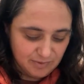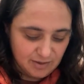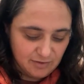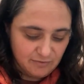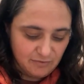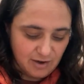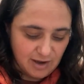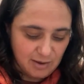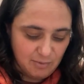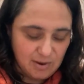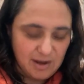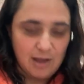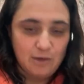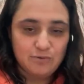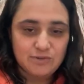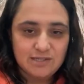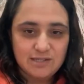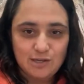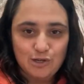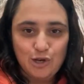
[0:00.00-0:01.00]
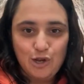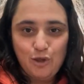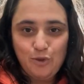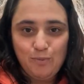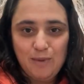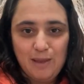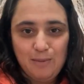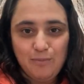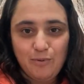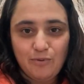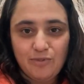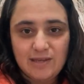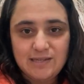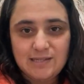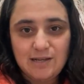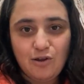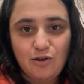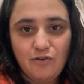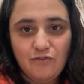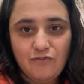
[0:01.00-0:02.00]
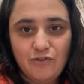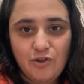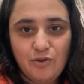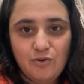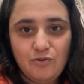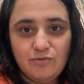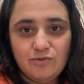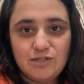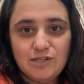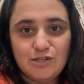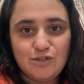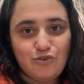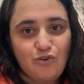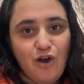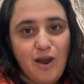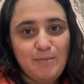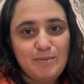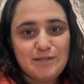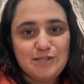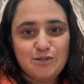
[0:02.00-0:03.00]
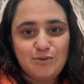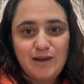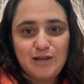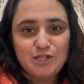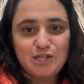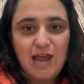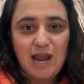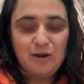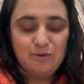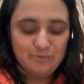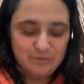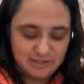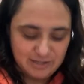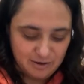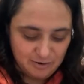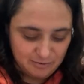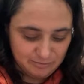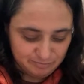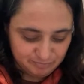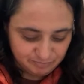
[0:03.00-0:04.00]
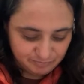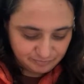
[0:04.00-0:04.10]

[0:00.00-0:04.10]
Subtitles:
for anyone else, new people, there's a lot of new subscribers to our channel. So